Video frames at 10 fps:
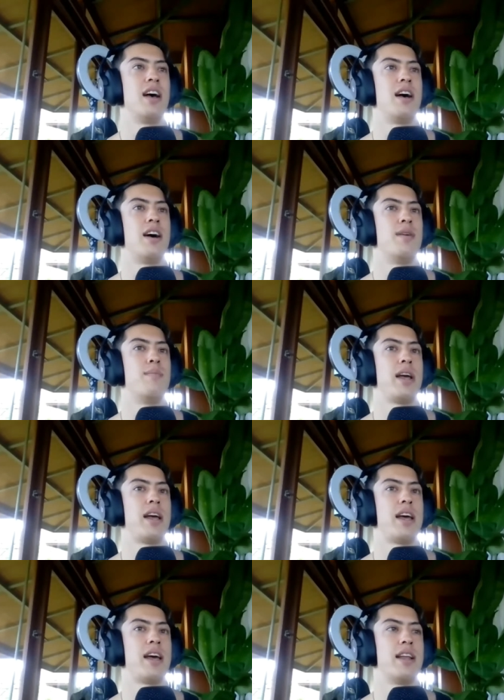
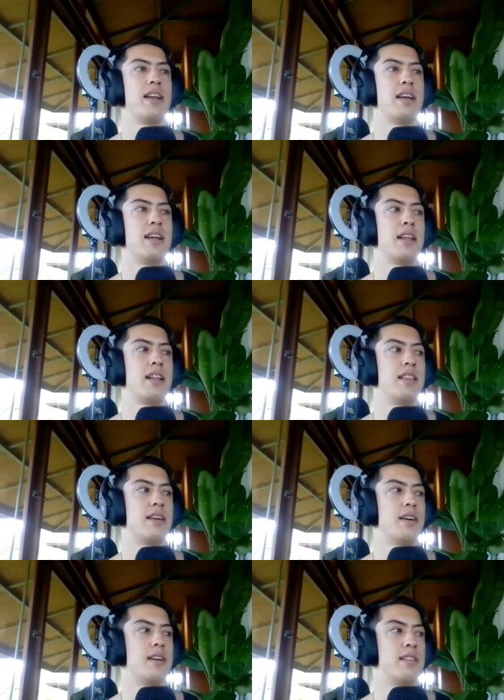And
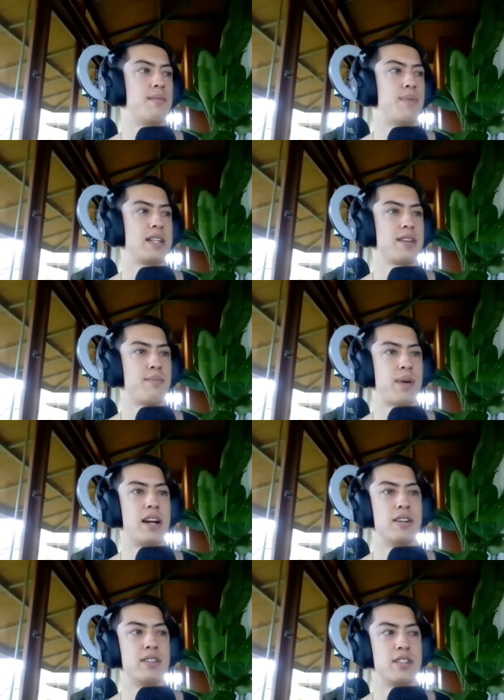the best
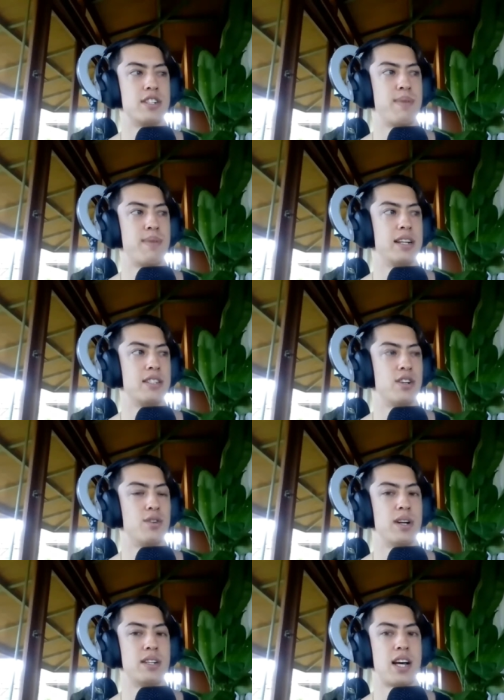competitors are spending so
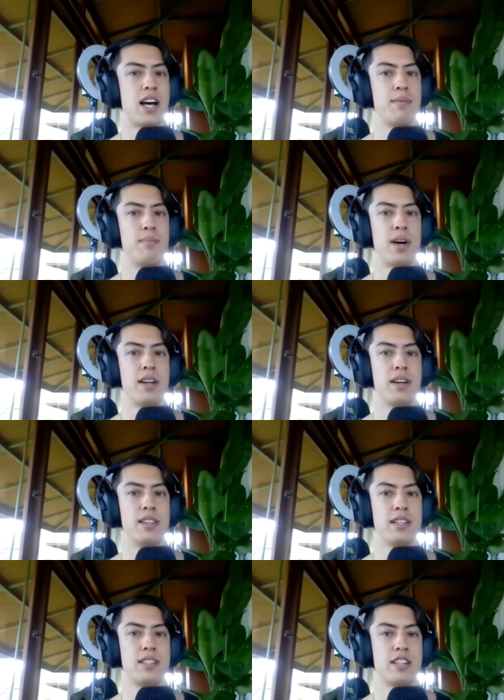much time and money on
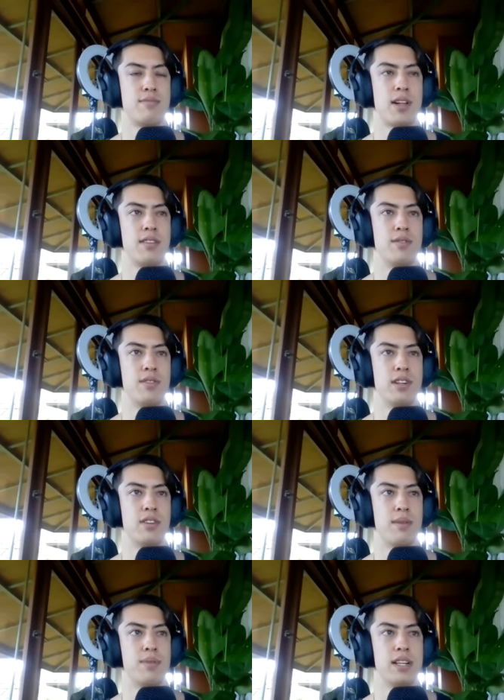this that it's probably a really
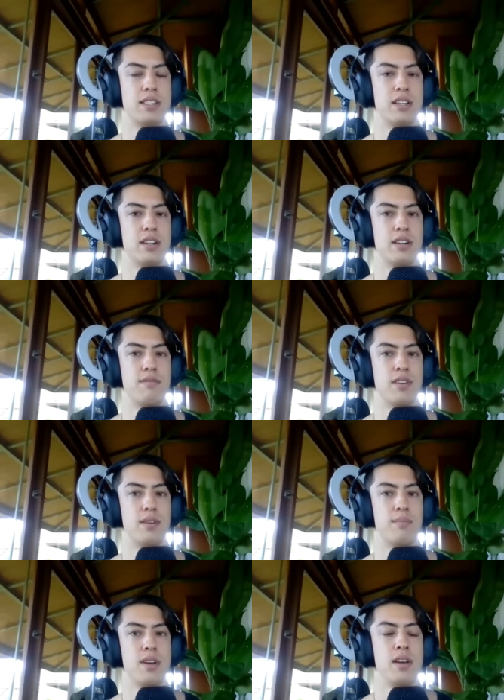great place to learn
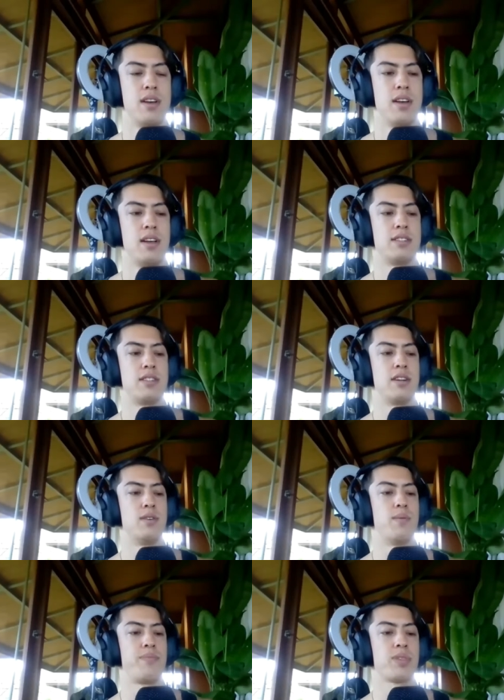from.
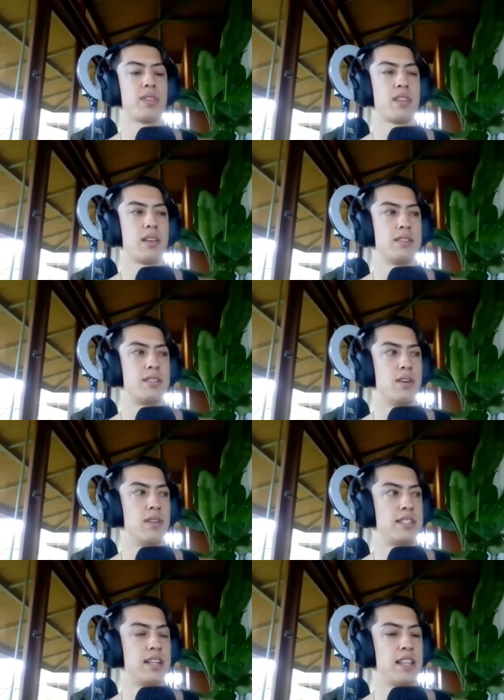So
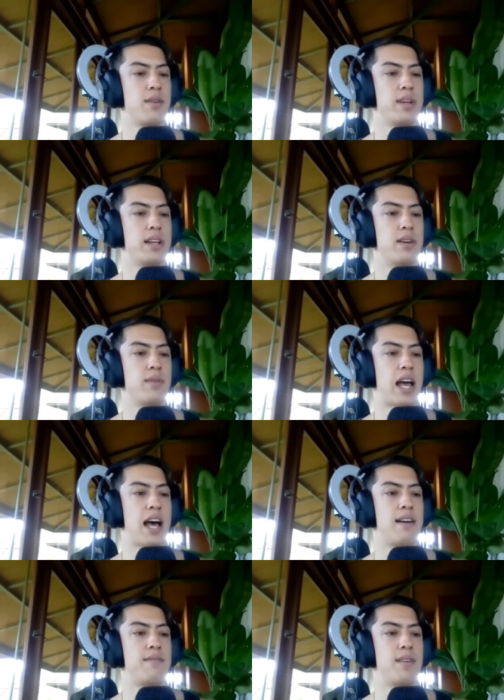let's say that we
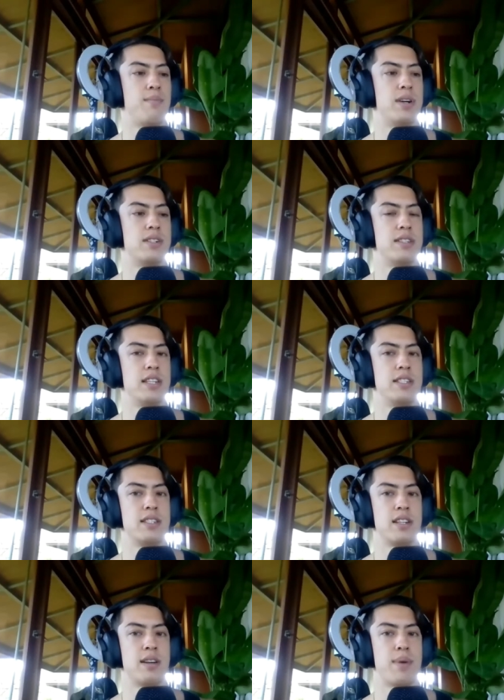have a bunch of
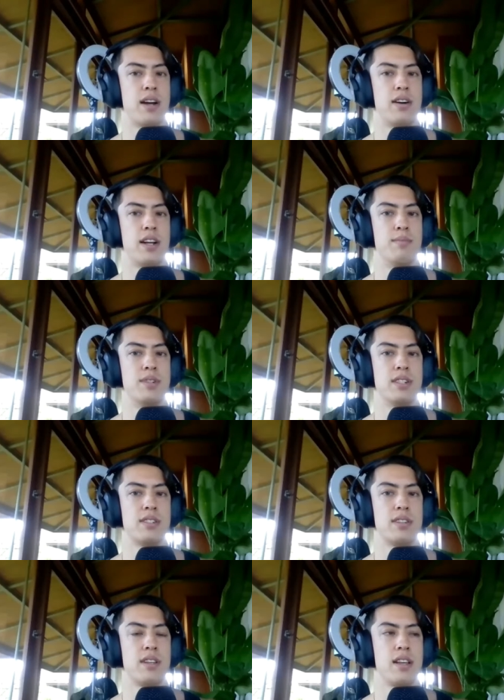these competitor
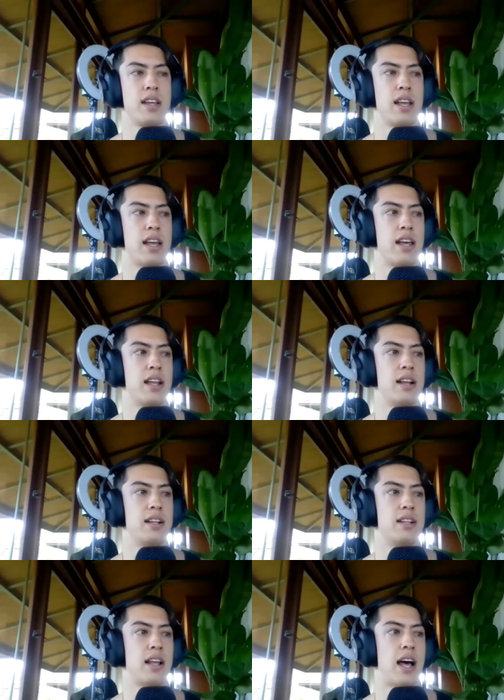images, and
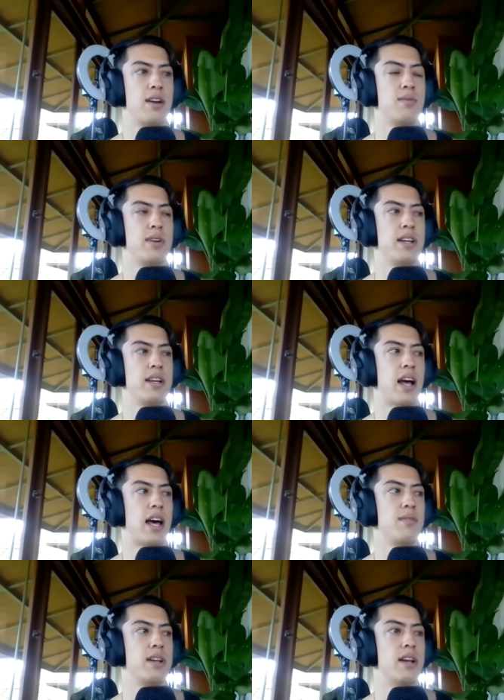how do we
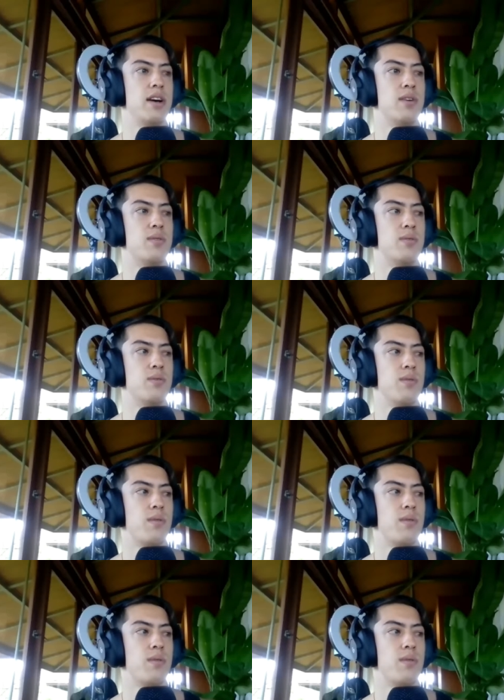know